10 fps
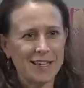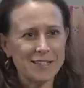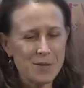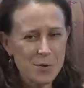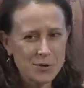Like,
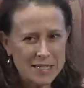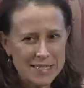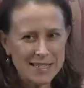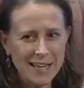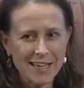it's the most
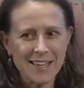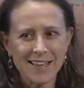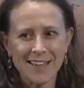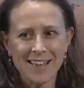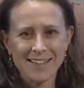
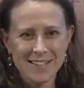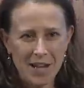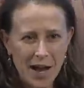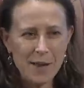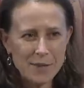exciting
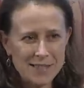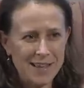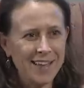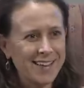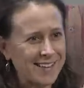time in
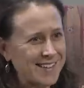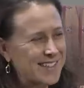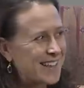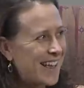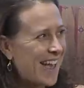science.